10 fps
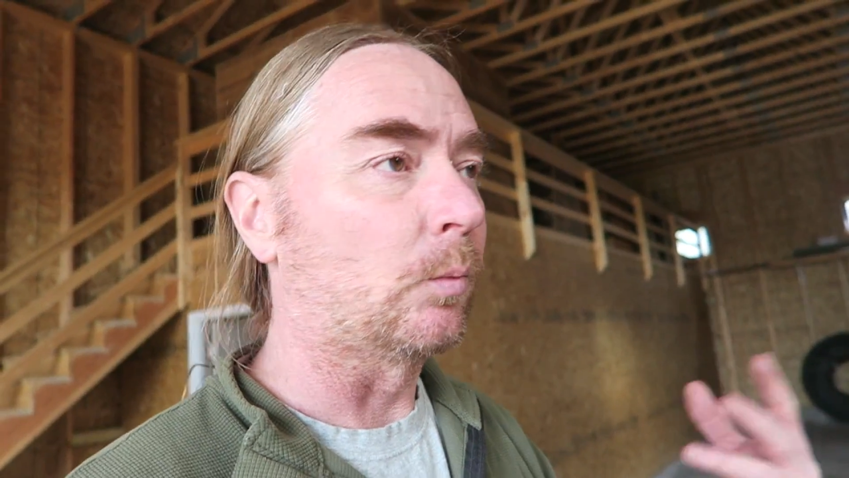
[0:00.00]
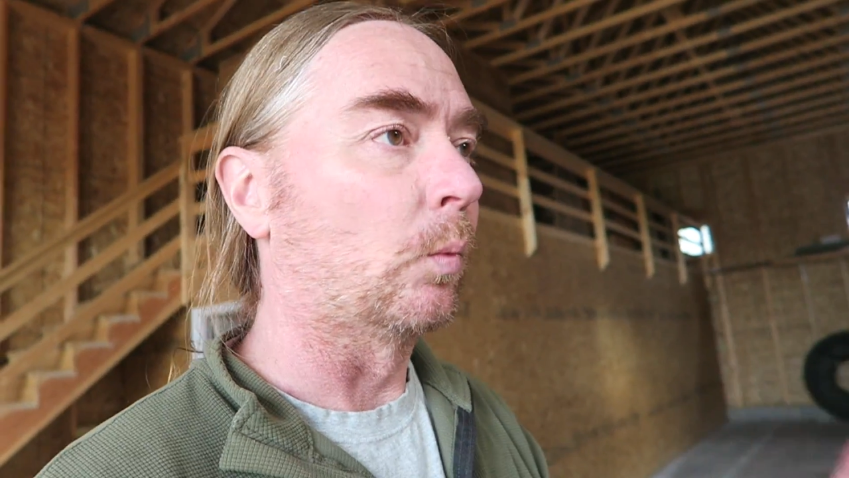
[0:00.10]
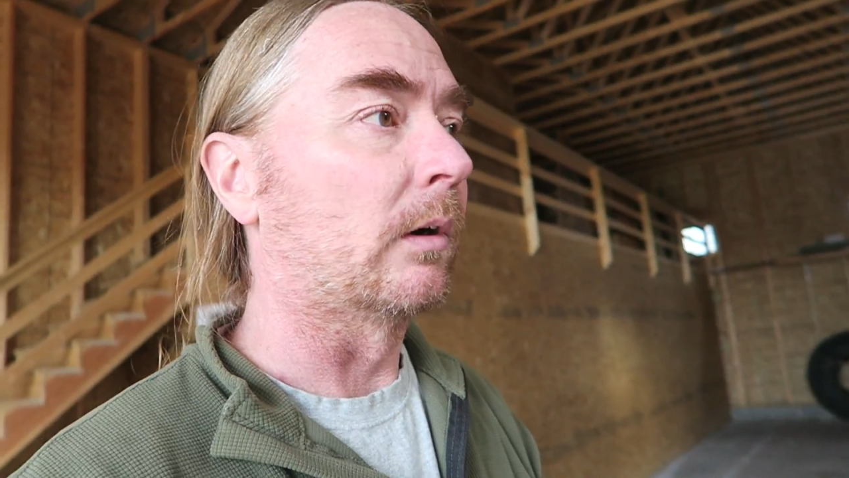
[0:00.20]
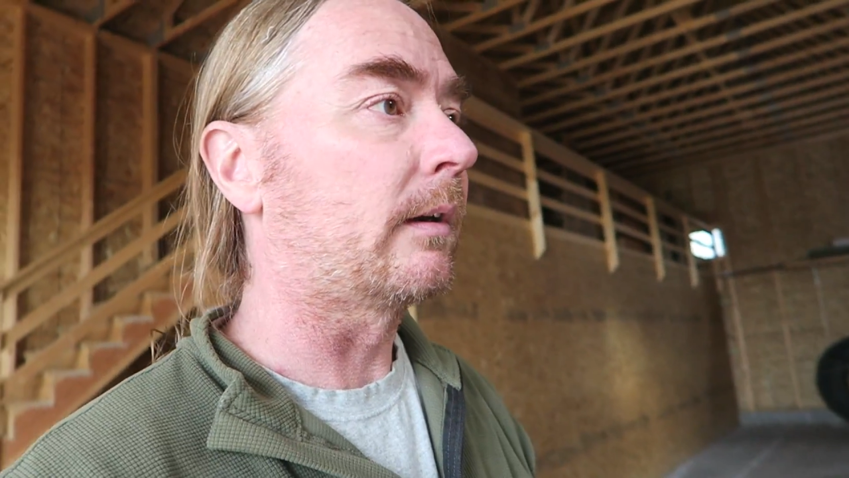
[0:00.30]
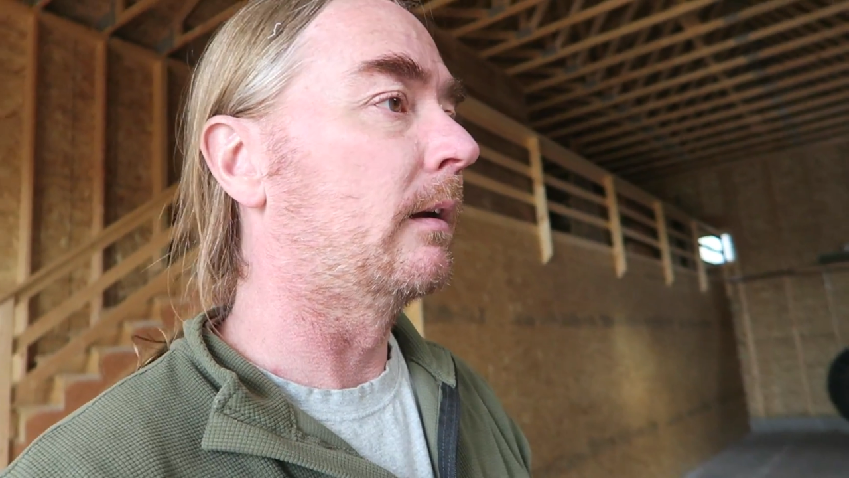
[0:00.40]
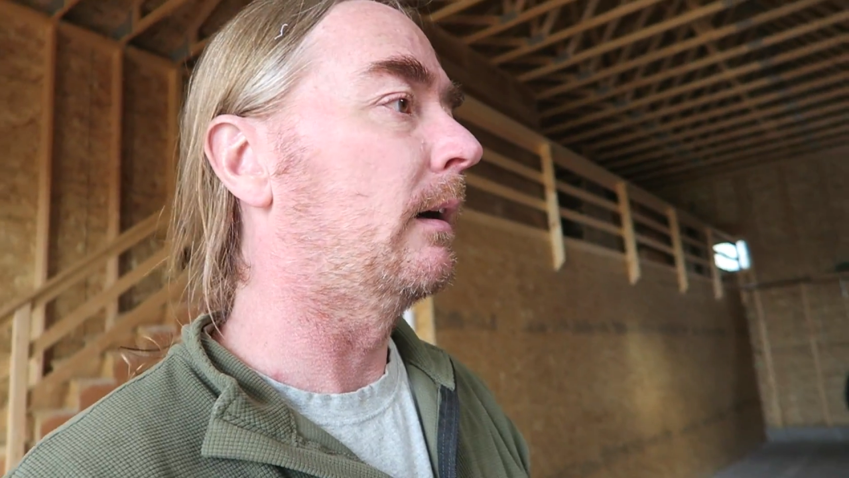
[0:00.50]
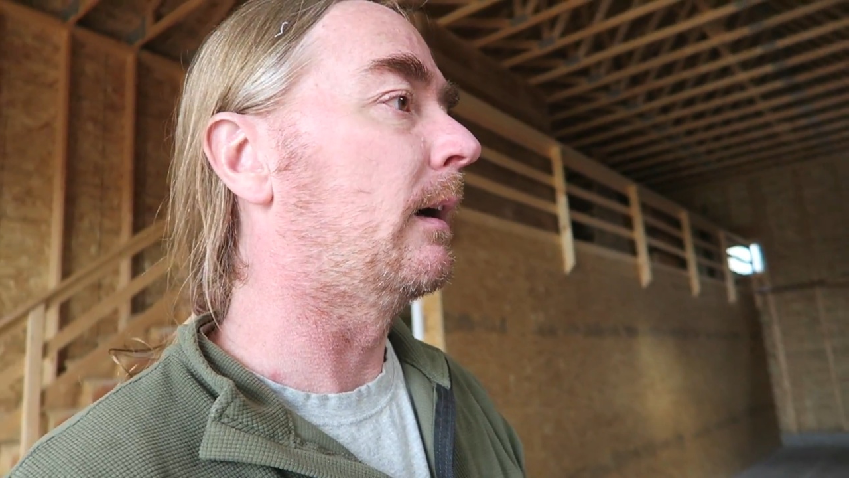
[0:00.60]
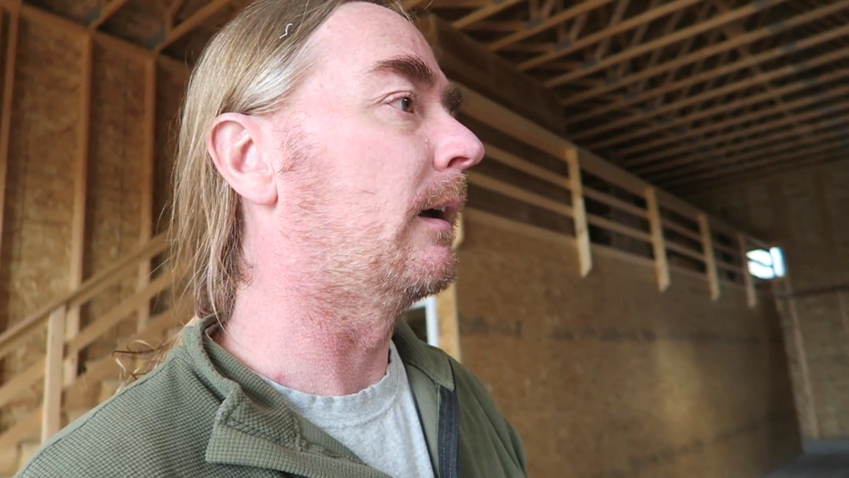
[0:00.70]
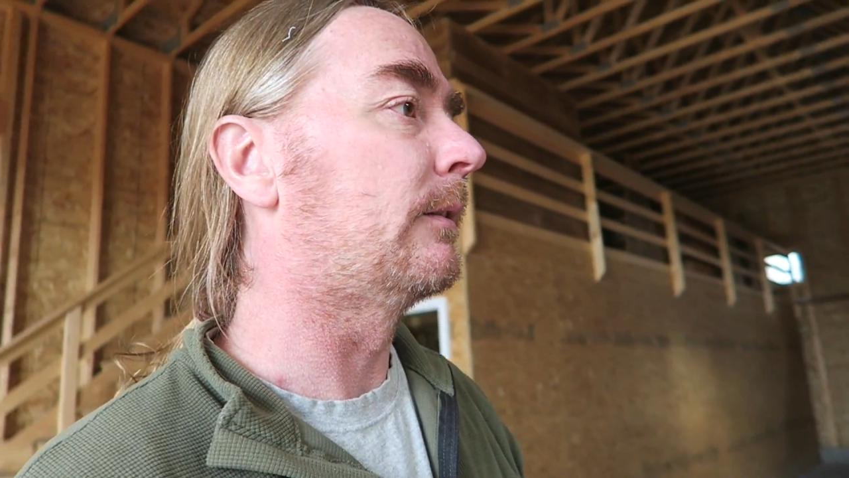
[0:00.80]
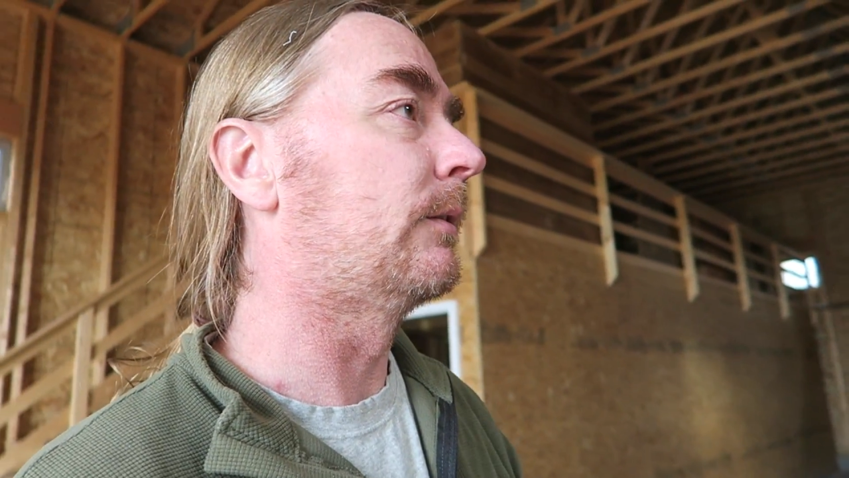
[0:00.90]
work
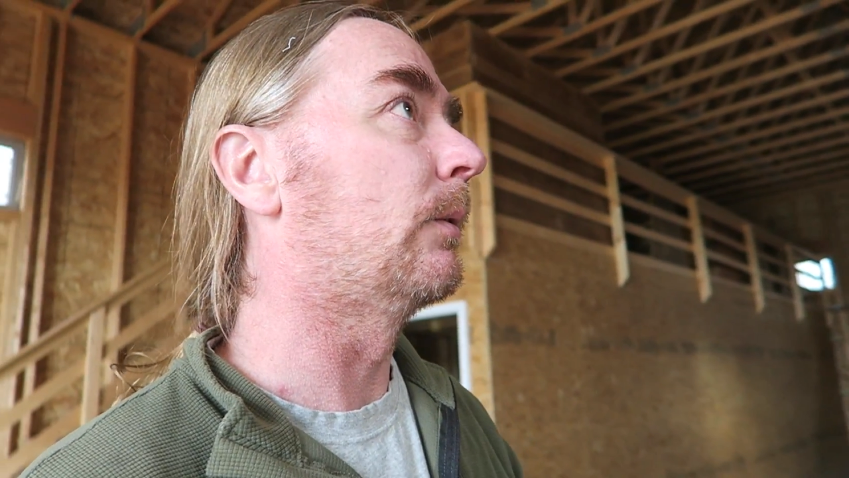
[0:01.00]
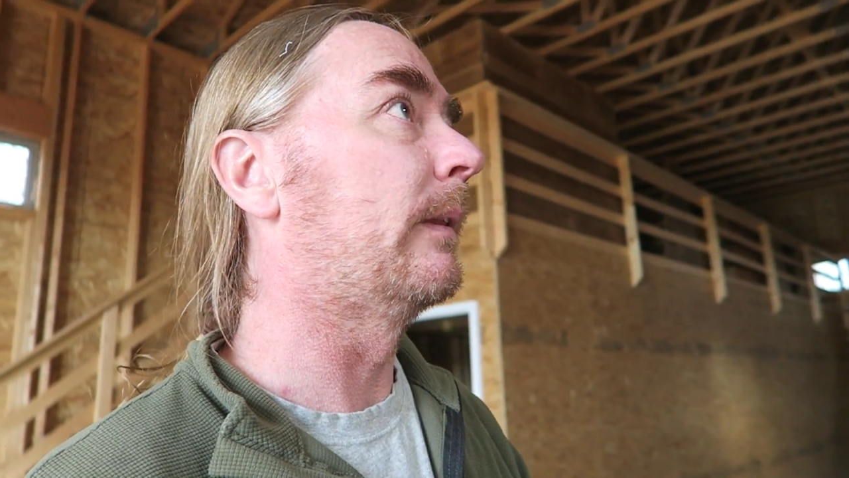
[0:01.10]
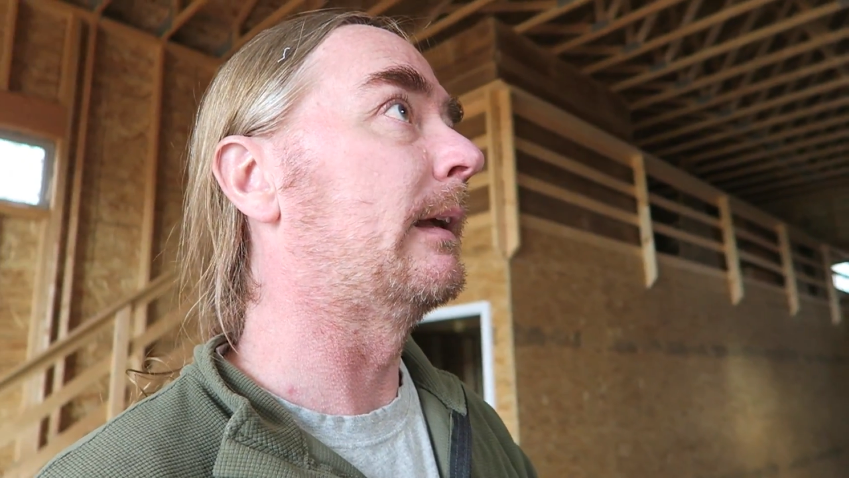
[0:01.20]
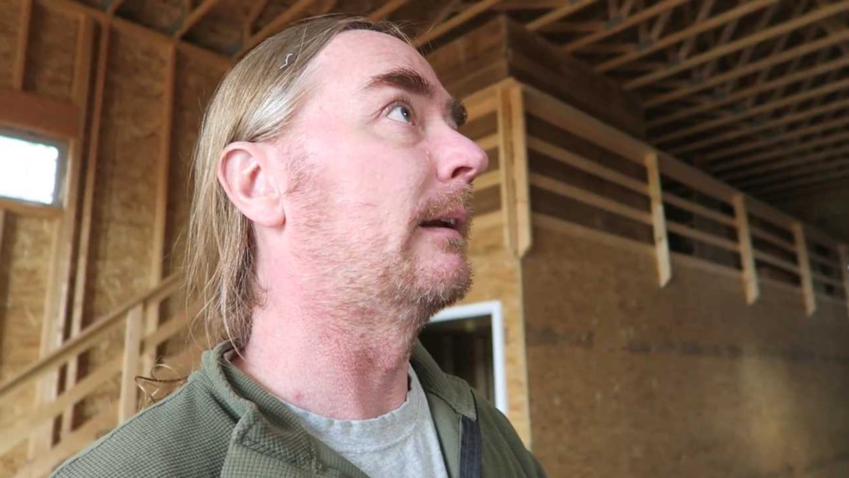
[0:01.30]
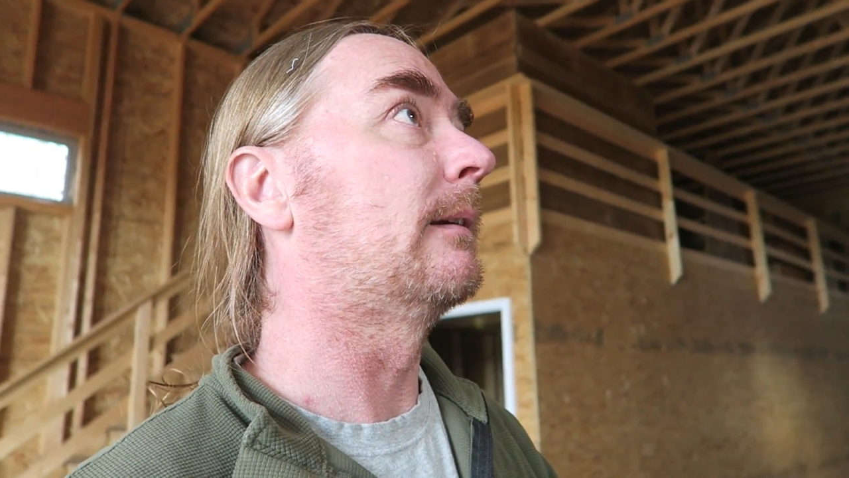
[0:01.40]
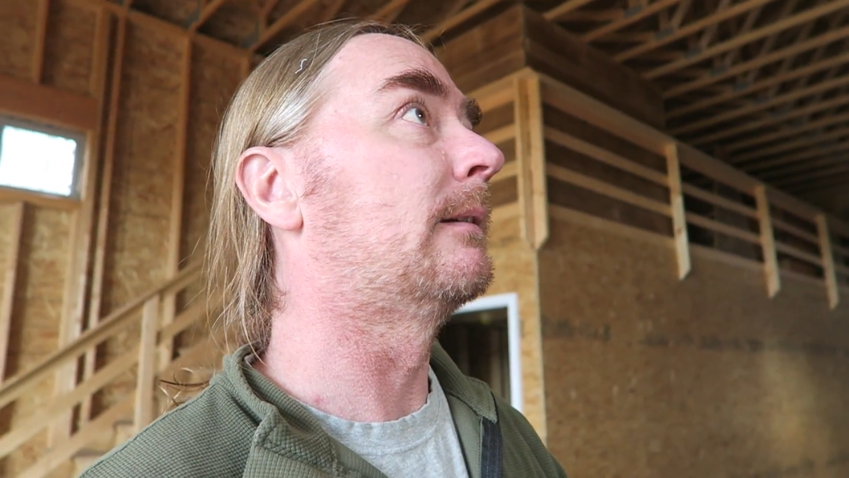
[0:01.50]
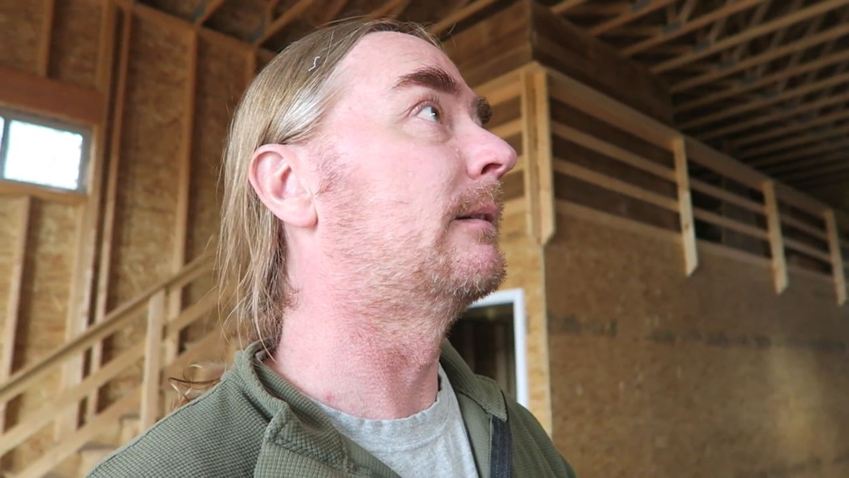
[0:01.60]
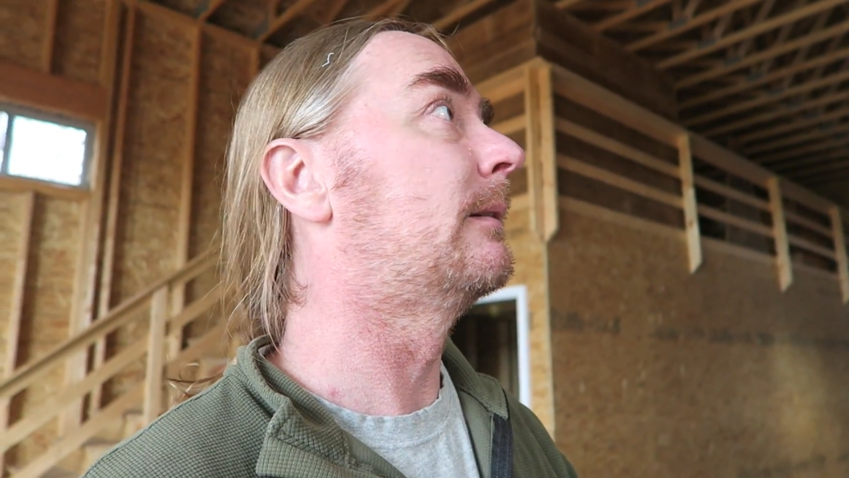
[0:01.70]
so that it's,